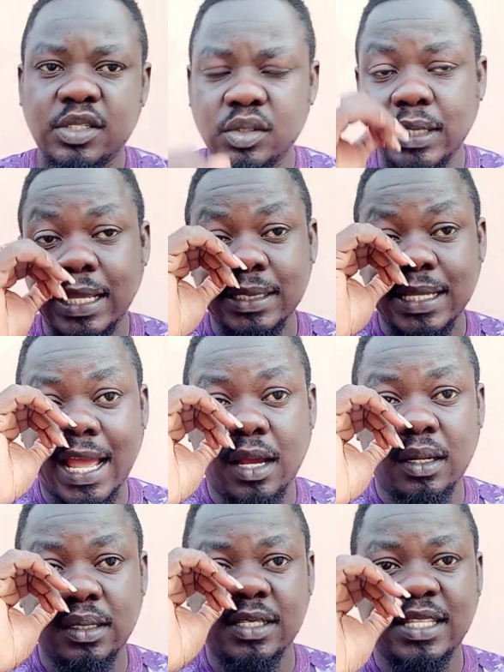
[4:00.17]
so that's I
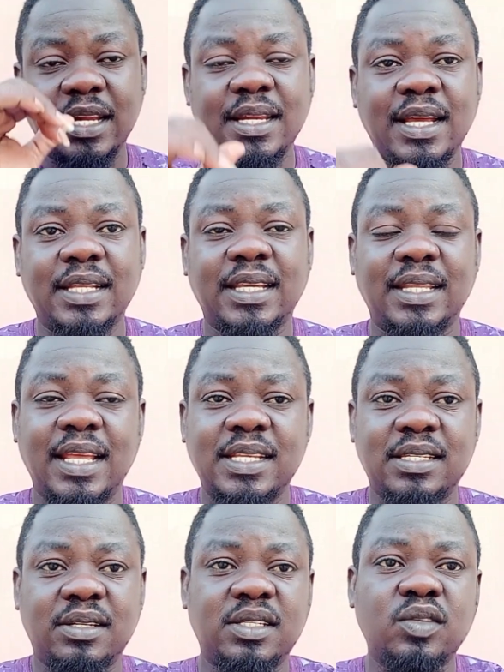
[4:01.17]
understand that, and that's
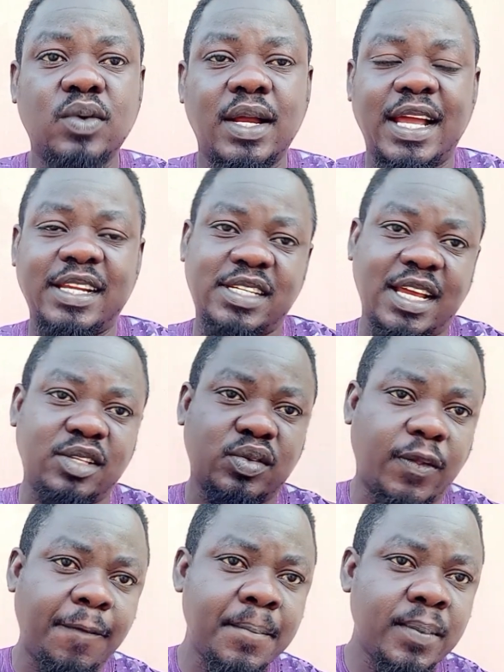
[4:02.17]
the reason why I try
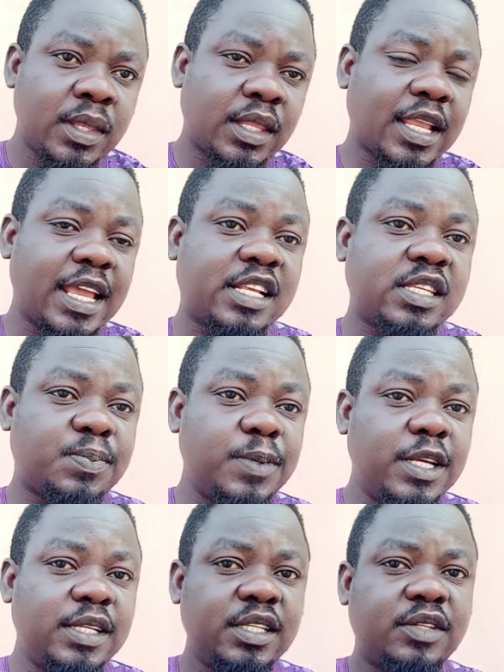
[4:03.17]
to
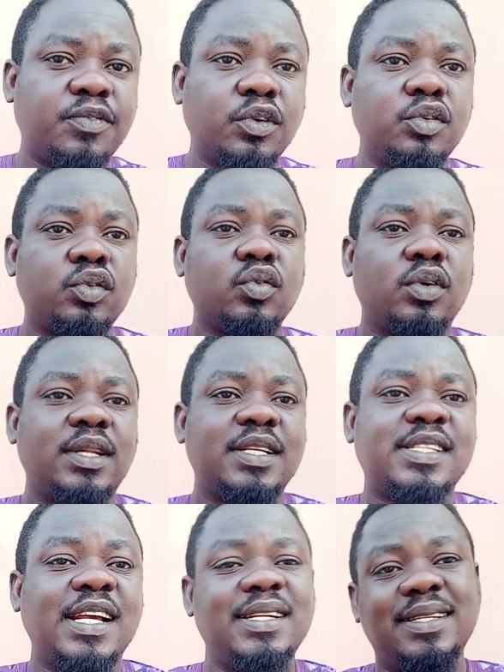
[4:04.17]
explain it for you to
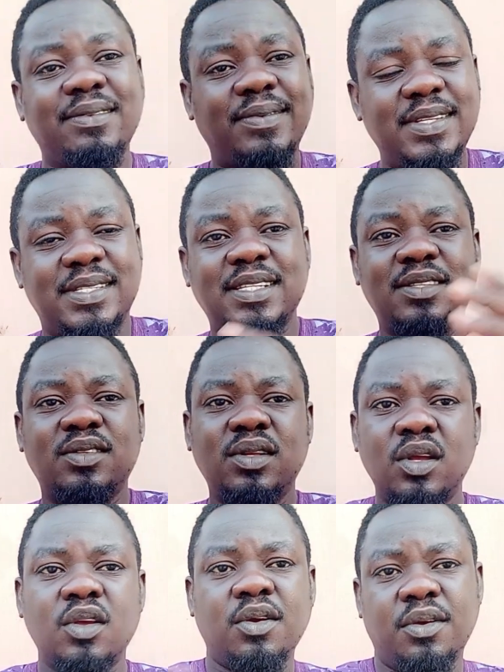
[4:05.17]
understand the reason
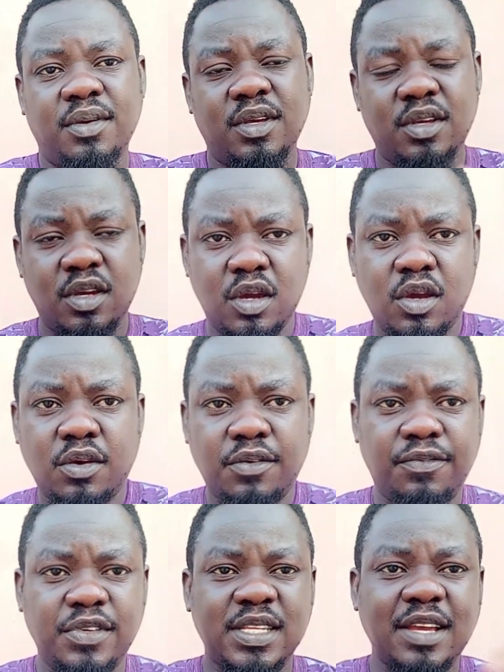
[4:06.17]

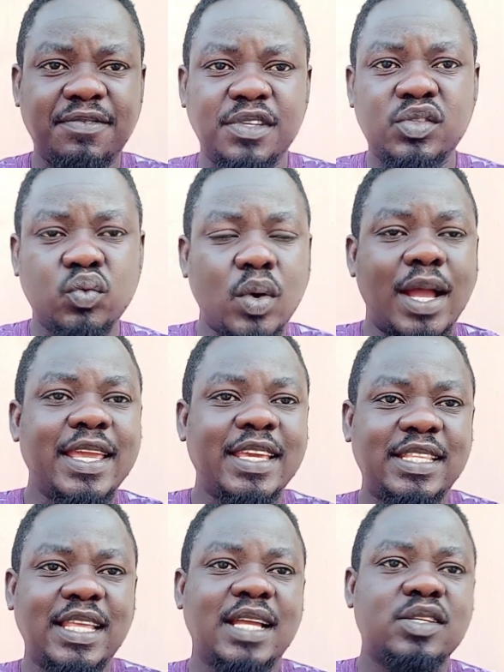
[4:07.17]
vis-a-vis why
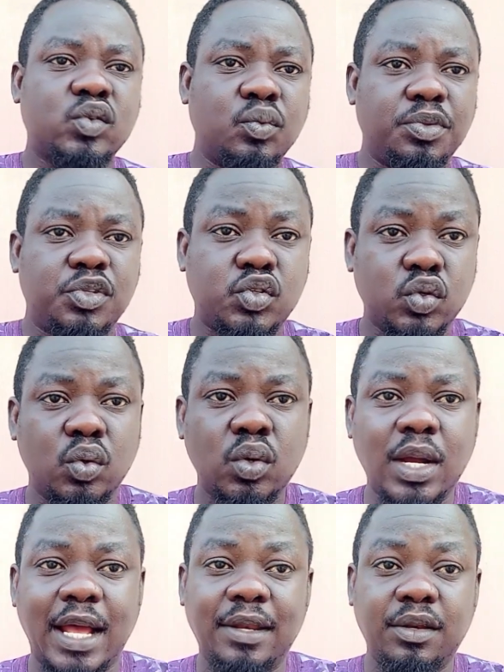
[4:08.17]
it has to be so
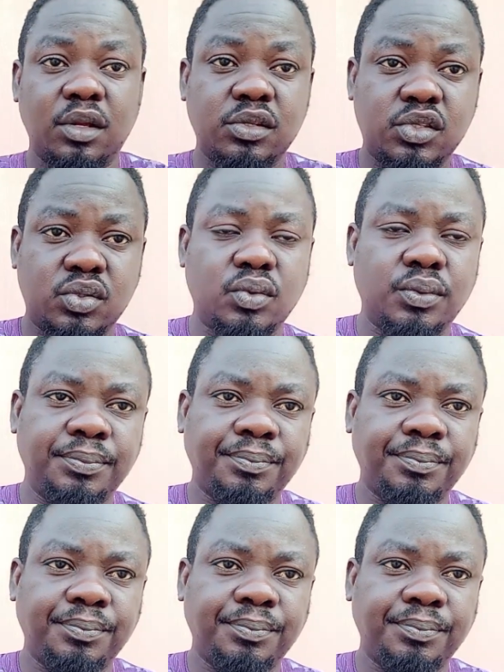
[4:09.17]
and not so.